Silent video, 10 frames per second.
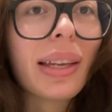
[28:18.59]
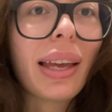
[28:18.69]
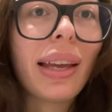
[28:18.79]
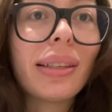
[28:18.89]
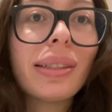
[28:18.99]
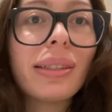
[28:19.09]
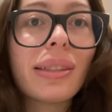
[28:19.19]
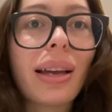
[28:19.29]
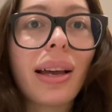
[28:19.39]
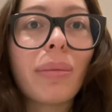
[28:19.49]
And
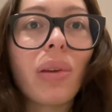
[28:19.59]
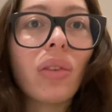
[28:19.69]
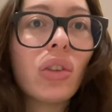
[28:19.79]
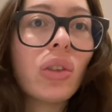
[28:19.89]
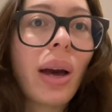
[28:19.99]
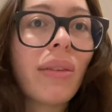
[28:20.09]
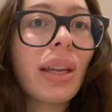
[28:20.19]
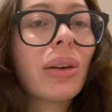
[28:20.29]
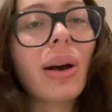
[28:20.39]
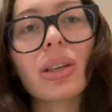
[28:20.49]
um, if you do have
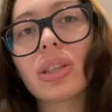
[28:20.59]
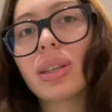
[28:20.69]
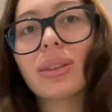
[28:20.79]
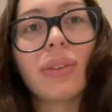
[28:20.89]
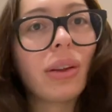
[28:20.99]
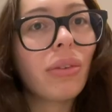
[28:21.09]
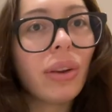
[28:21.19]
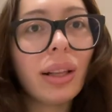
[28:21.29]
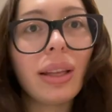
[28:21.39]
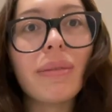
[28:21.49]
any questions, feel free
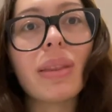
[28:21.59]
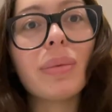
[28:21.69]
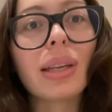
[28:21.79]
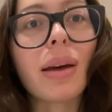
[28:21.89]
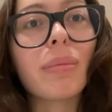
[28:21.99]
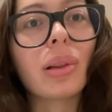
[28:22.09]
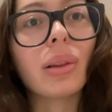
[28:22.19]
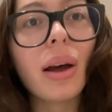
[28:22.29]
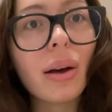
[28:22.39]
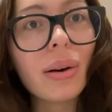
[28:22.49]
to leave them down
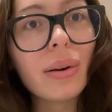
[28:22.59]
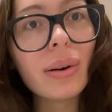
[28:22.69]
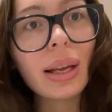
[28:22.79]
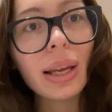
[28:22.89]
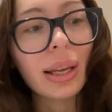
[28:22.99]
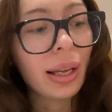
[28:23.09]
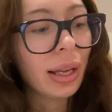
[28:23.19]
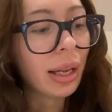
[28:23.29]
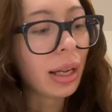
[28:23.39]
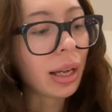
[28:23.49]
below.
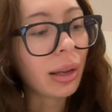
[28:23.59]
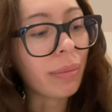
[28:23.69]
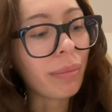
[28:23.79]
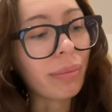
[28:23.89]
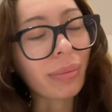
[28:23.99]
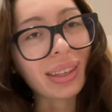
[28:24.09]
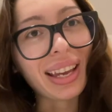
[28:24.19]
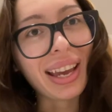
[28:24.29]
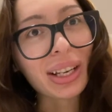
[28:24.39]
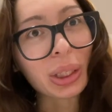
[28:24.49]
Um,
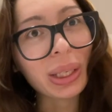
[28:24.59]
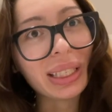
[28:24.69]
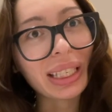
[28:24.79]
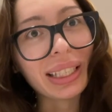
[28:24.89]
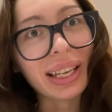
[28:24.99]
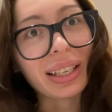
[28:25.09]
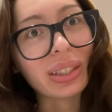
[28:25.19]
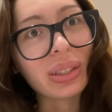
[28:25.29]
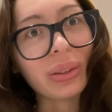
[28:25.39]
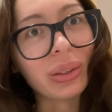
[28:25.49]
I actually didn't
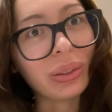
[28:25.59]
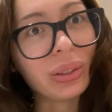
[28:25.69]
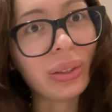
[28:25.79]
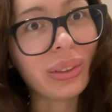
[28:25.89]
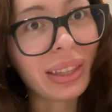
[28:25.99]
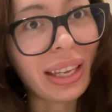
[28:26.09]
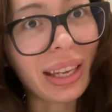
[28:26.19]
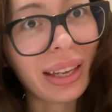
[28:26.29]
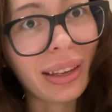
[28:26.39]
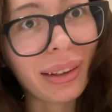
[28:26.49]
get to go to
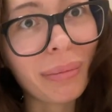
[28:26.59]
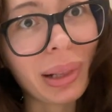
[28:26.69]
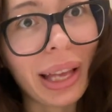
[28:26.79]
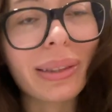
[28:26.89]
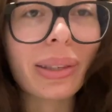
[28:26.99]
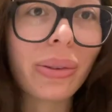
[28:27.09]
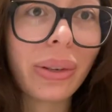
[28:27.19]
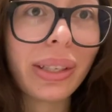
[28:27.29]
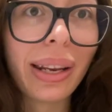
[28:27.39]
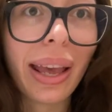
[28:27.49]
the plant
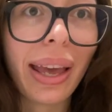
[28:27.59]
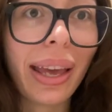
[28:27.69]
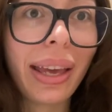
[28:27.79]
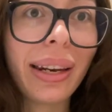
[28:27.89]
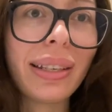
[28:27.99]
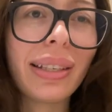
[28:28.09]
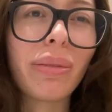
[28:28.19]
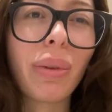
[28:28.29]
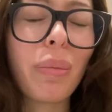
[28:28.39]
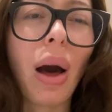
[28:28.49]
store today and I
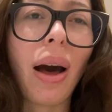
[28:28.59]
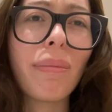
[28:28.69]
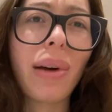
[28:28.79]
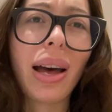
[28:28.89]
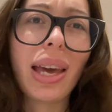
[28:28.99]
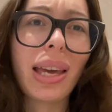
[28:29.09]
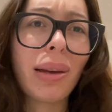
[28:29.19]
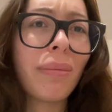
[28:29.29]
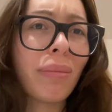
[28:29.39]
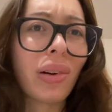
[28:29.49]
didn't repot
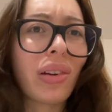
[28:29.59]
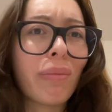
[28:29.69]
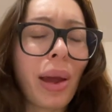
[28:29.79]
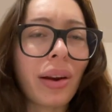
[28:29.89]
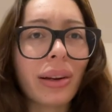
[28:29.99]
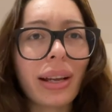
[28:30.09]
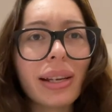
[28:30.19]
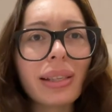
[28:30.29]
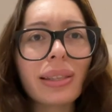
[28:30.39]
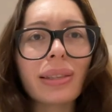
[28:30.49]
my bird of
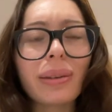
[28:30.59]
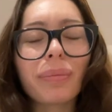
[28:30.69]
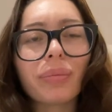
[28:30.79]
paradise.